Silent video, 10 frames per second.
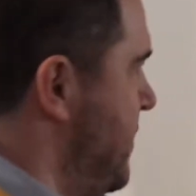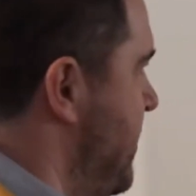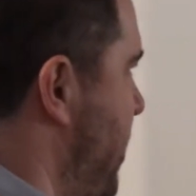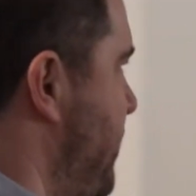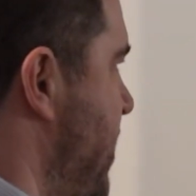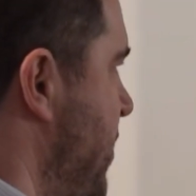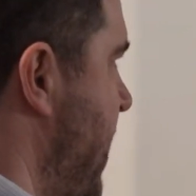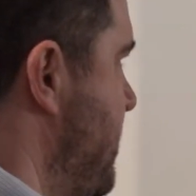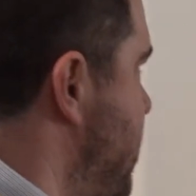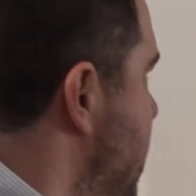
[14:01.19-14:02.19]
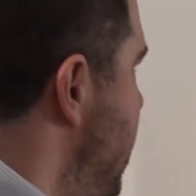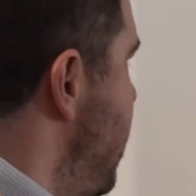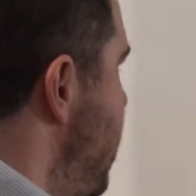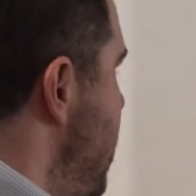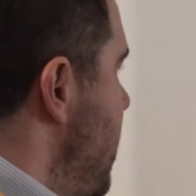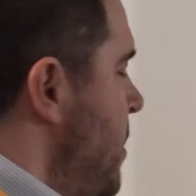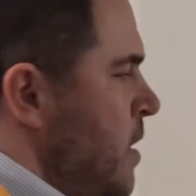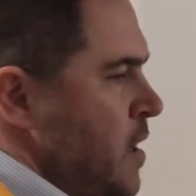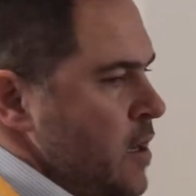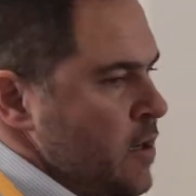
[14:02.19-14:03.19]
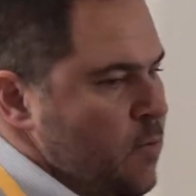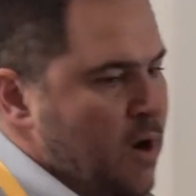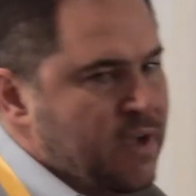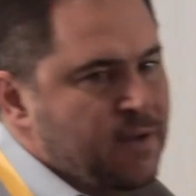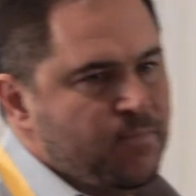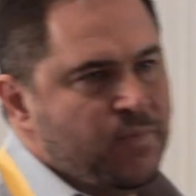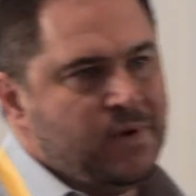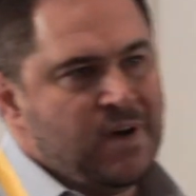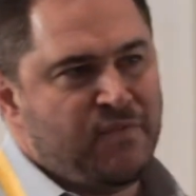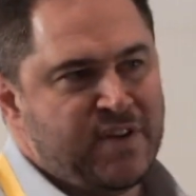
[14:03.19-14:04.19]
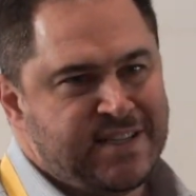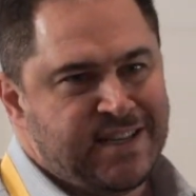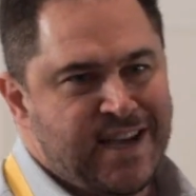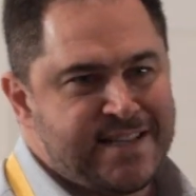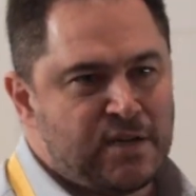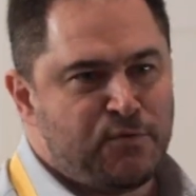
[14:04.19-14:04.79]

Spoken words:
and play video games. Well, if it doesn't